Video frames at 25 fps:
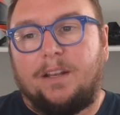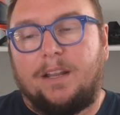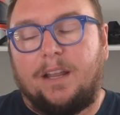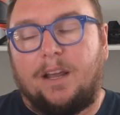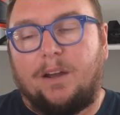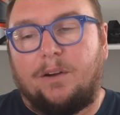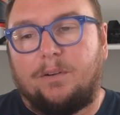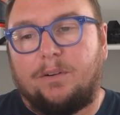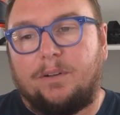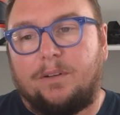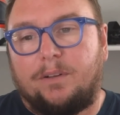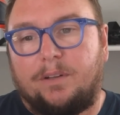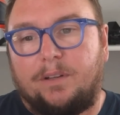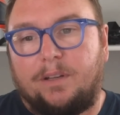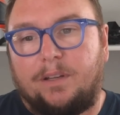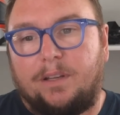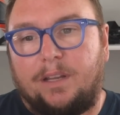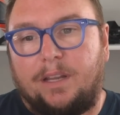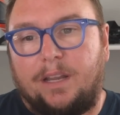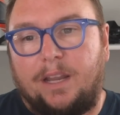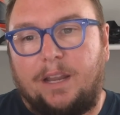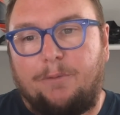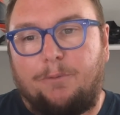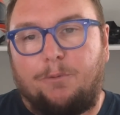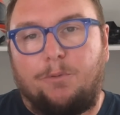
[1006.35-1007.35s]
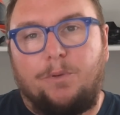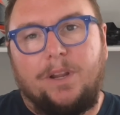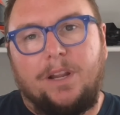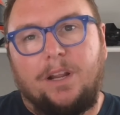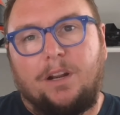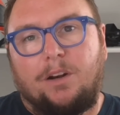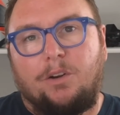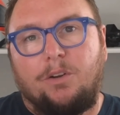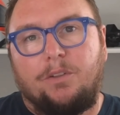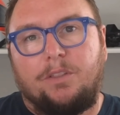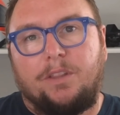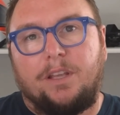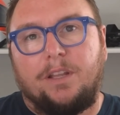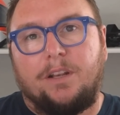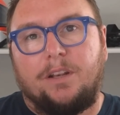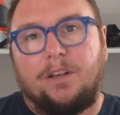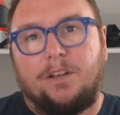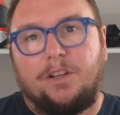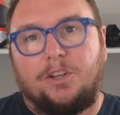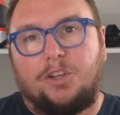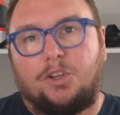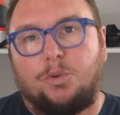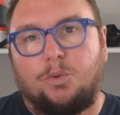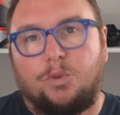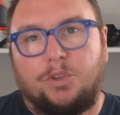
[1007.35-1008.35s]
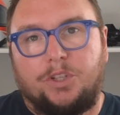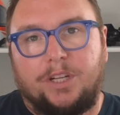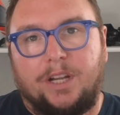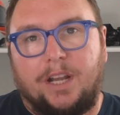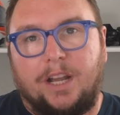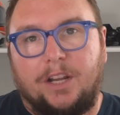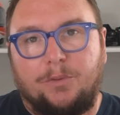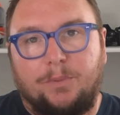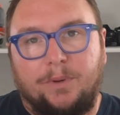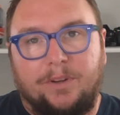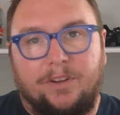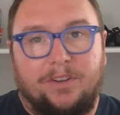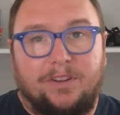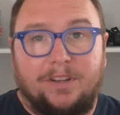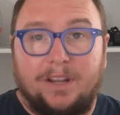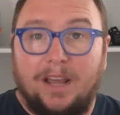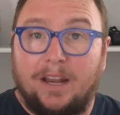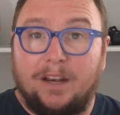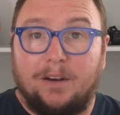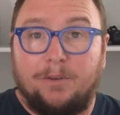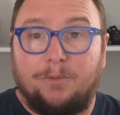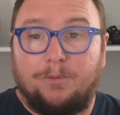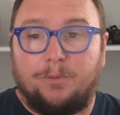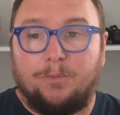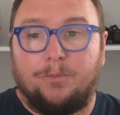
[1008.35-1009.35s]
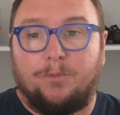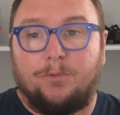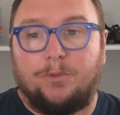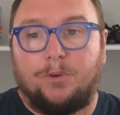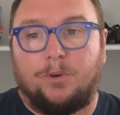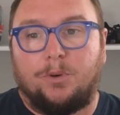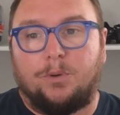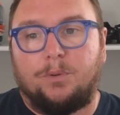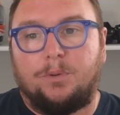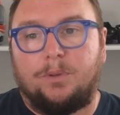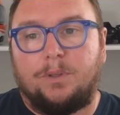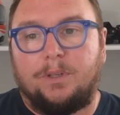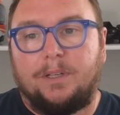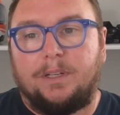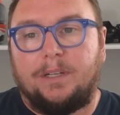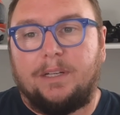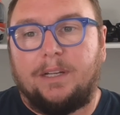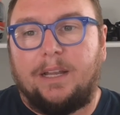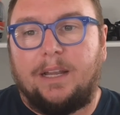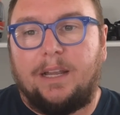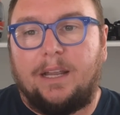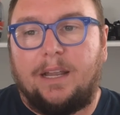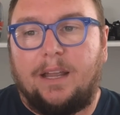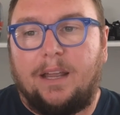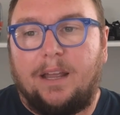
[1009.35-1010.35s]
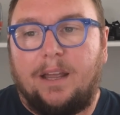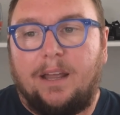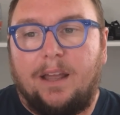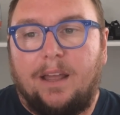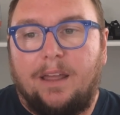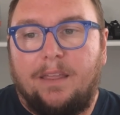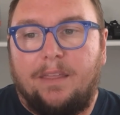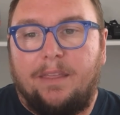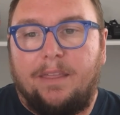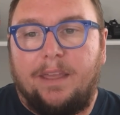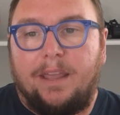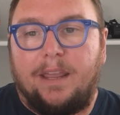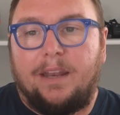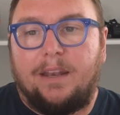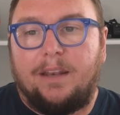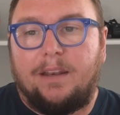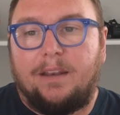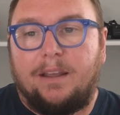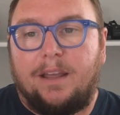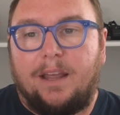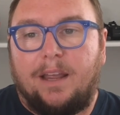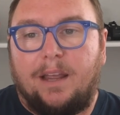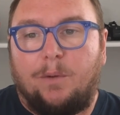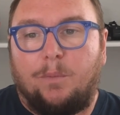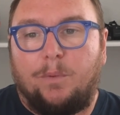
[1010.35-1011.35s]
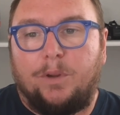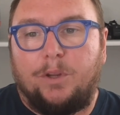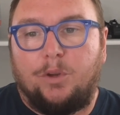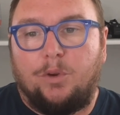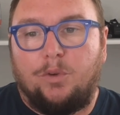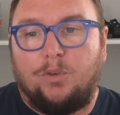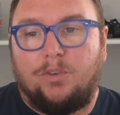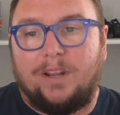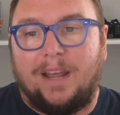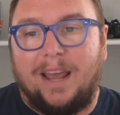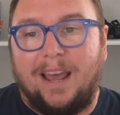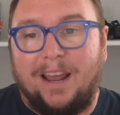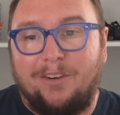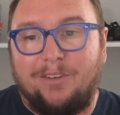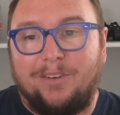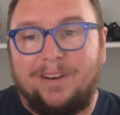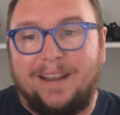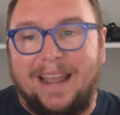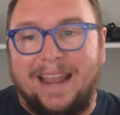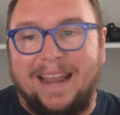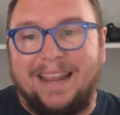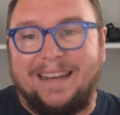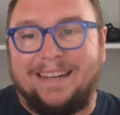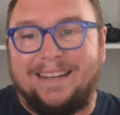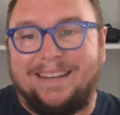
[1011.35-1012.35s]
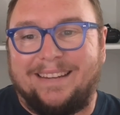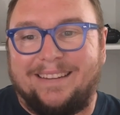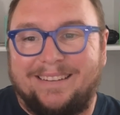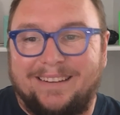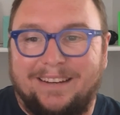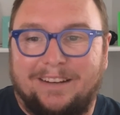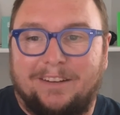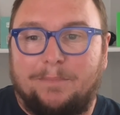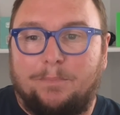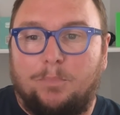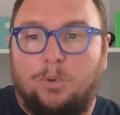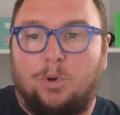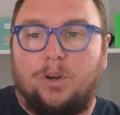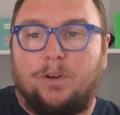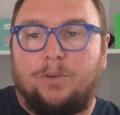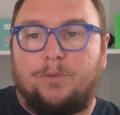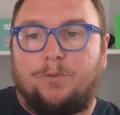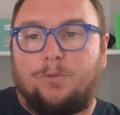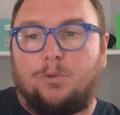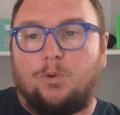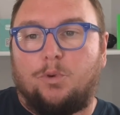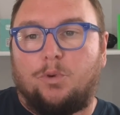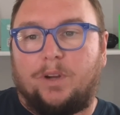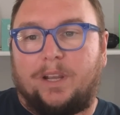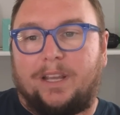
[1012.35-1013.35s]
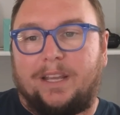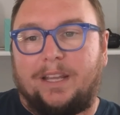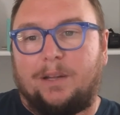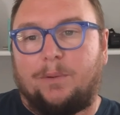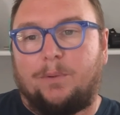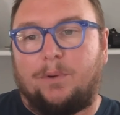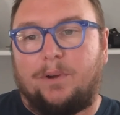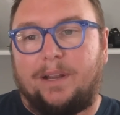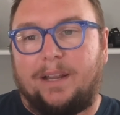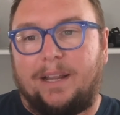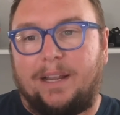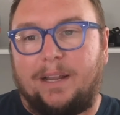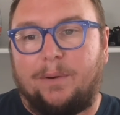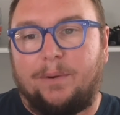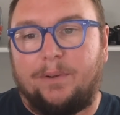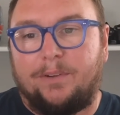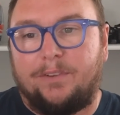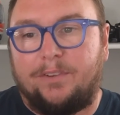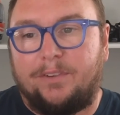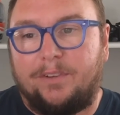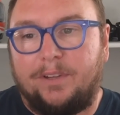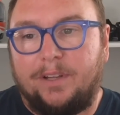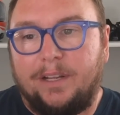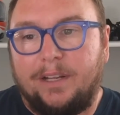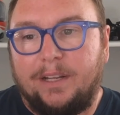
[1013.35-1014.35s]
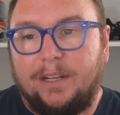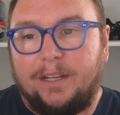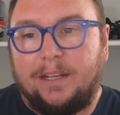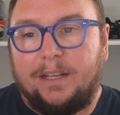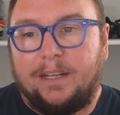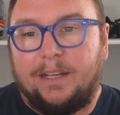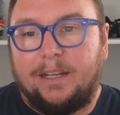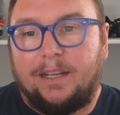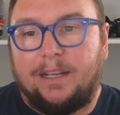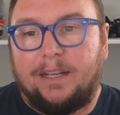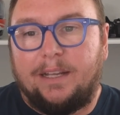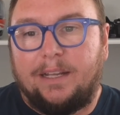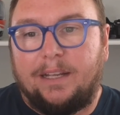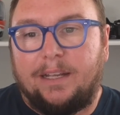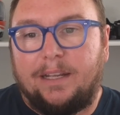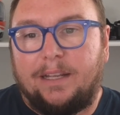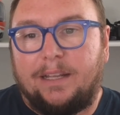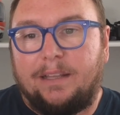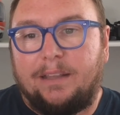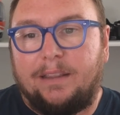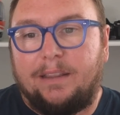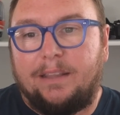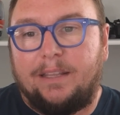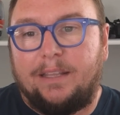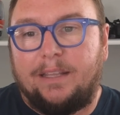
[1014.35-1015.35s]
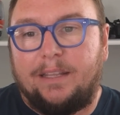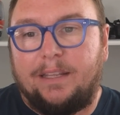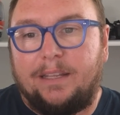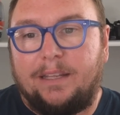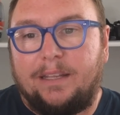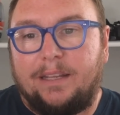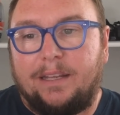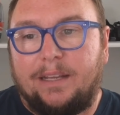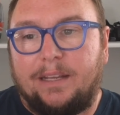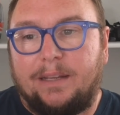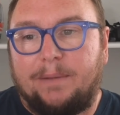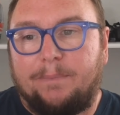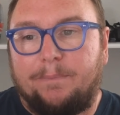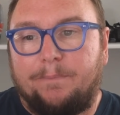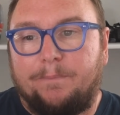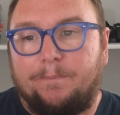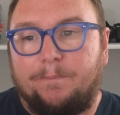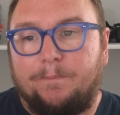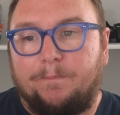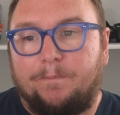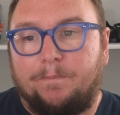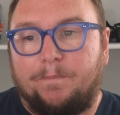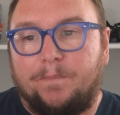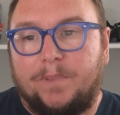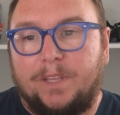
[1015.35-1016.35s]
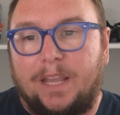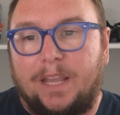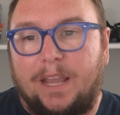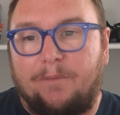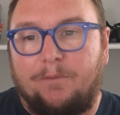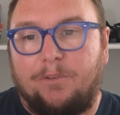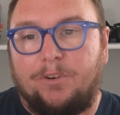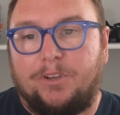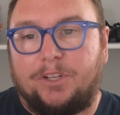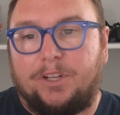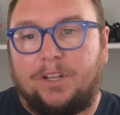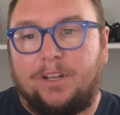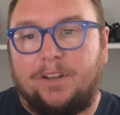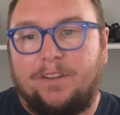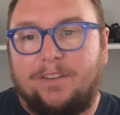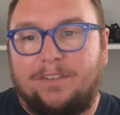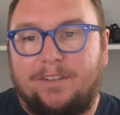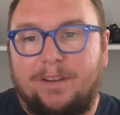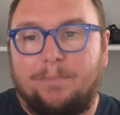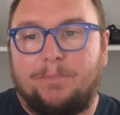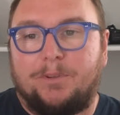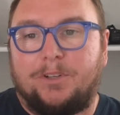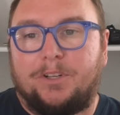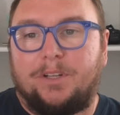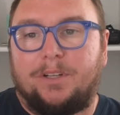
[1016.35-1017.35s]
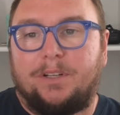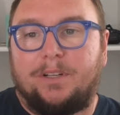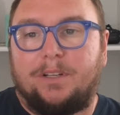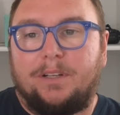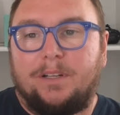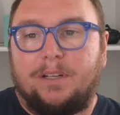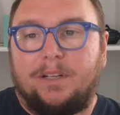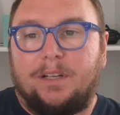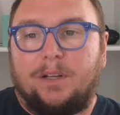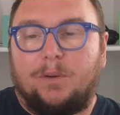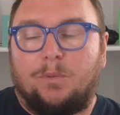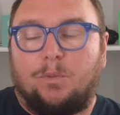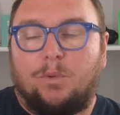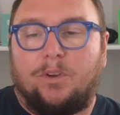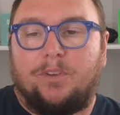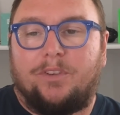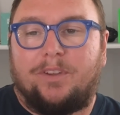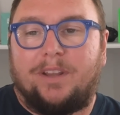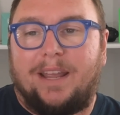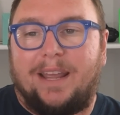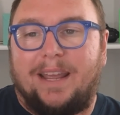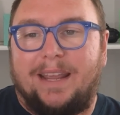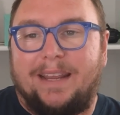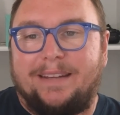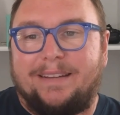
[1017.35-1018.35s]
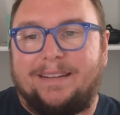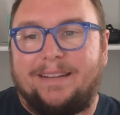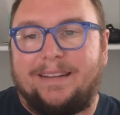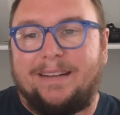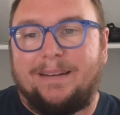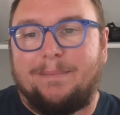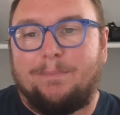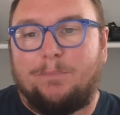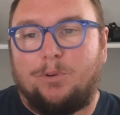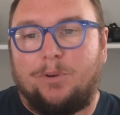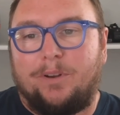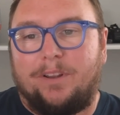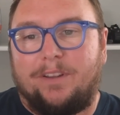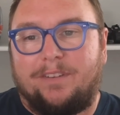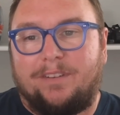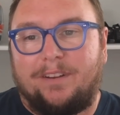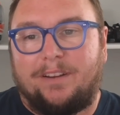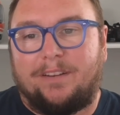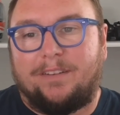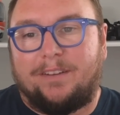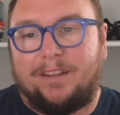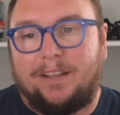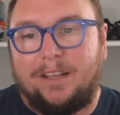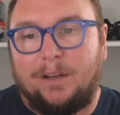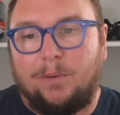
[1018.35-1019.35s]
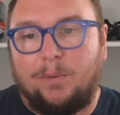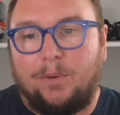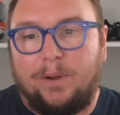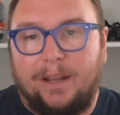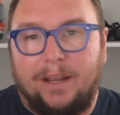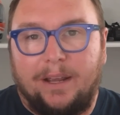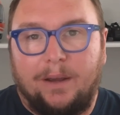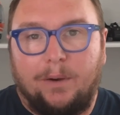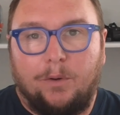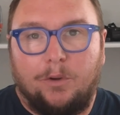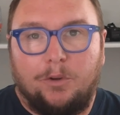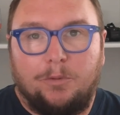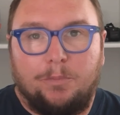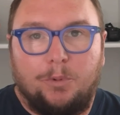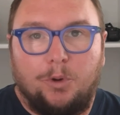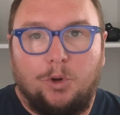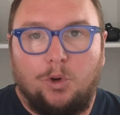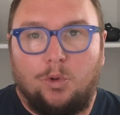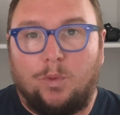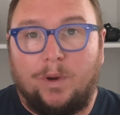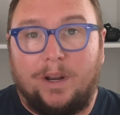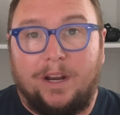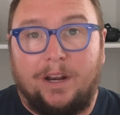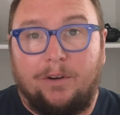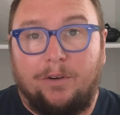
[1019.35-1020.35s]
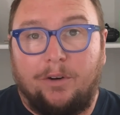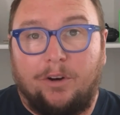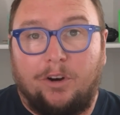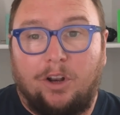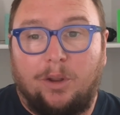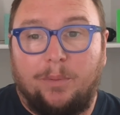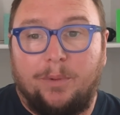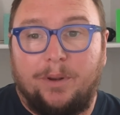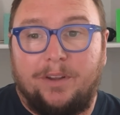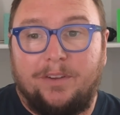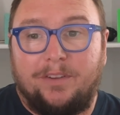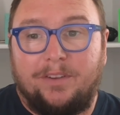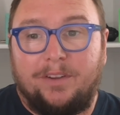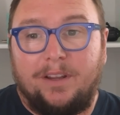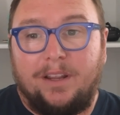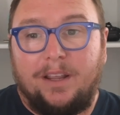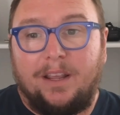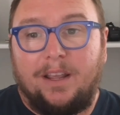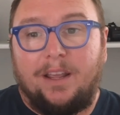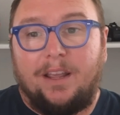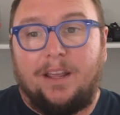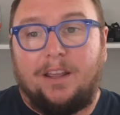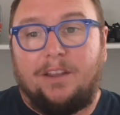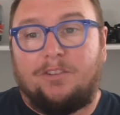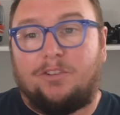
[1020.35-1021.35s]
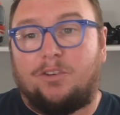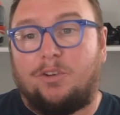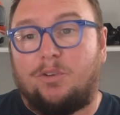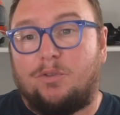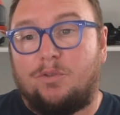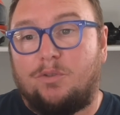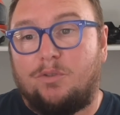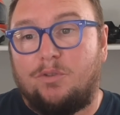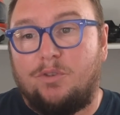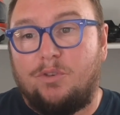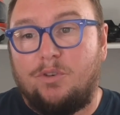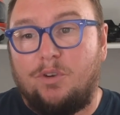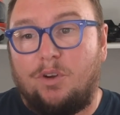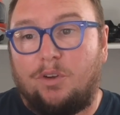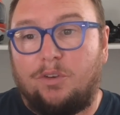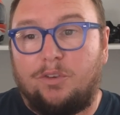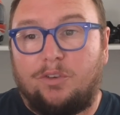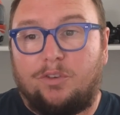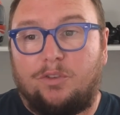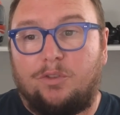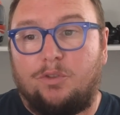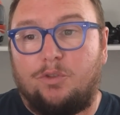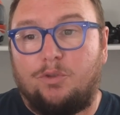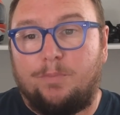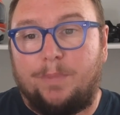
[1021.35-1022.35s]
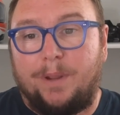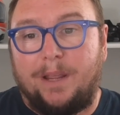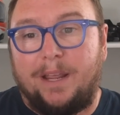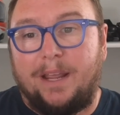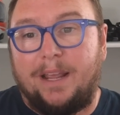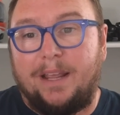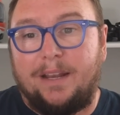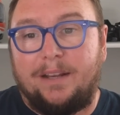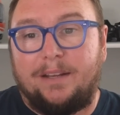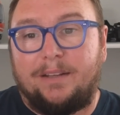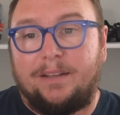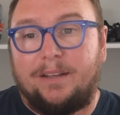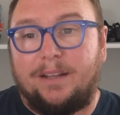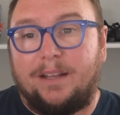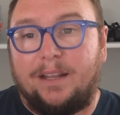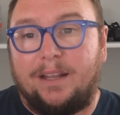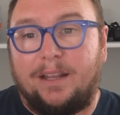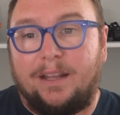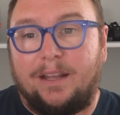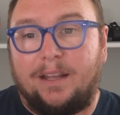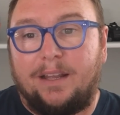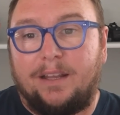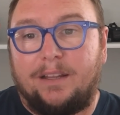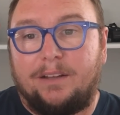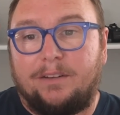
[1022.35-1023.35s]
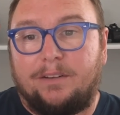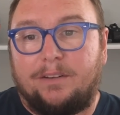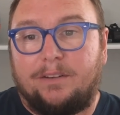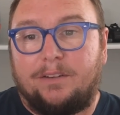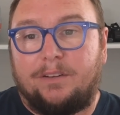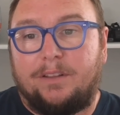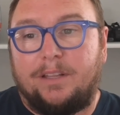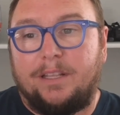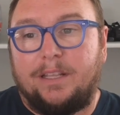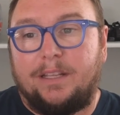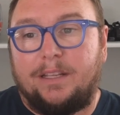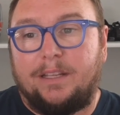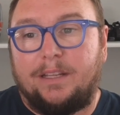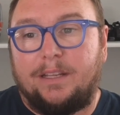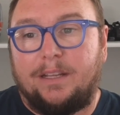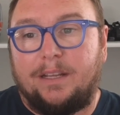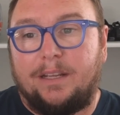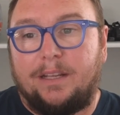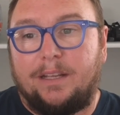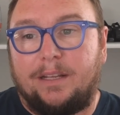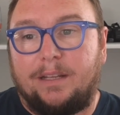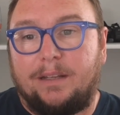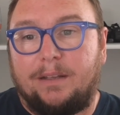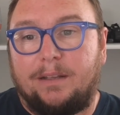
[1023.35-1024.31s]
Now, if we include the initial charge, we started from full, then we used 186.4 kilowatt hours. The average consumption was 18.6 kilowatt hours per 100 kilometers. So not too bad. The